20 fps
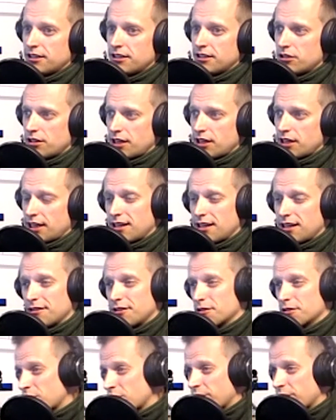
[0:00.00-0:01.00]
There
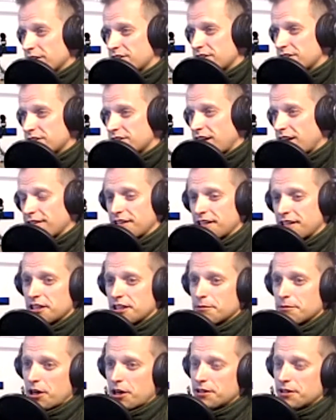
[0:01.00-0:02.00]
was already softening in the
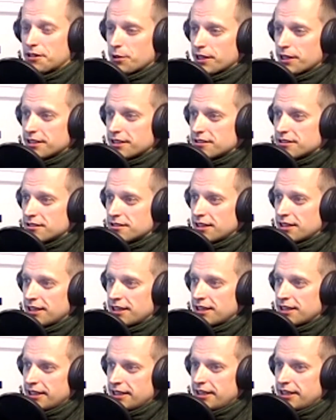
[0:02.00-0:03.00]
marketplace,
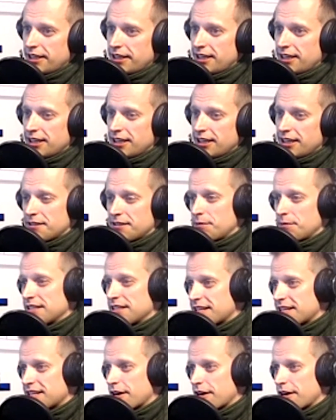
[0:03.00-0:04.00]
and I didn't mean to
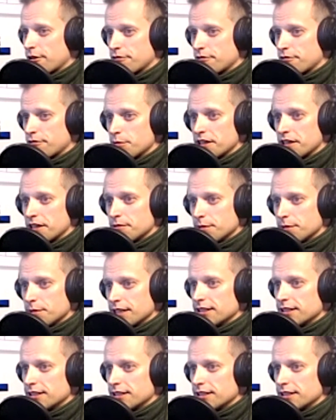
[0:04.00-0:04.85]
scare everybody, but